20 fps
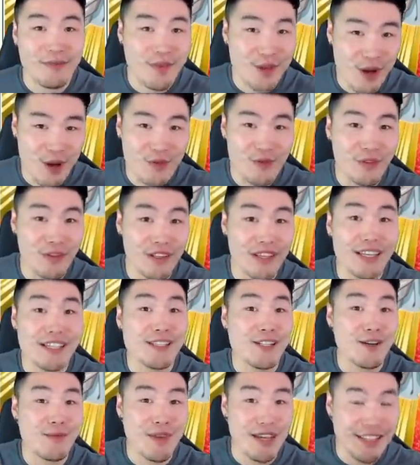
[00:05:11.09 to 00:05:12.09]
Hopefully it
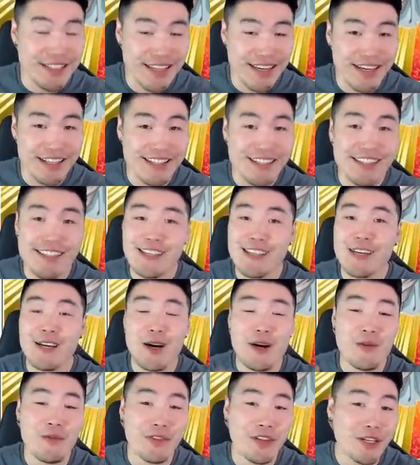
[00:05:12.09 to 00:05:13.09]
still makes sense.
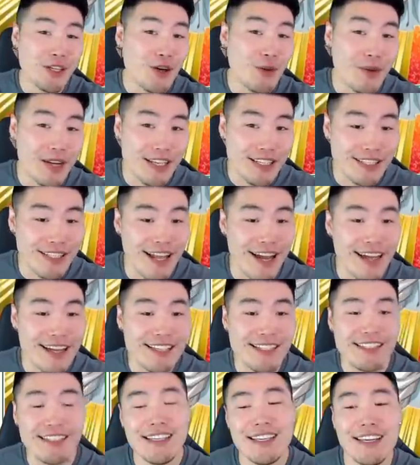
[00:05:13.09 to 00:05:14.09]
Hopefully nobody's
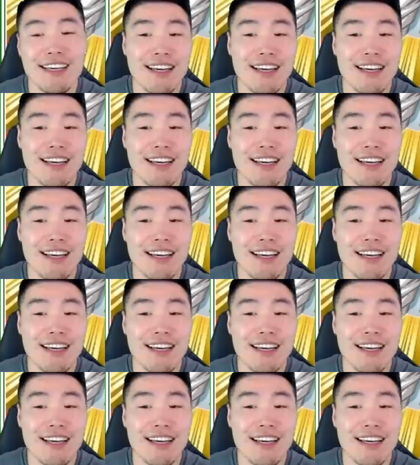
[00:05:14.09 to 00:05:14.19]
lost.